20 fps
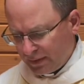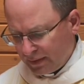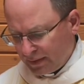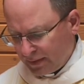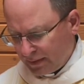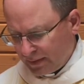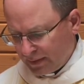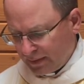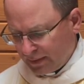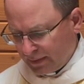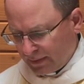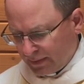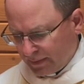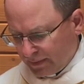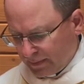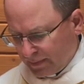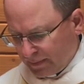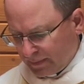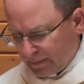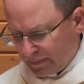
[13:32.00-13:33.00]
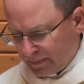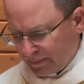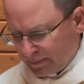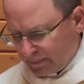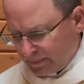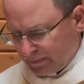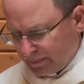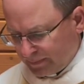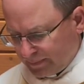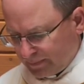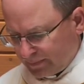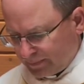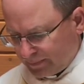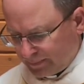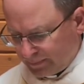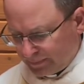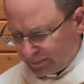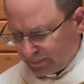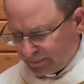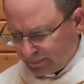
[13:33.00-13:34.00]

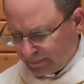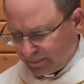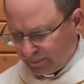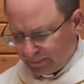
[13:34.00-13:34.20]
Nothing is said.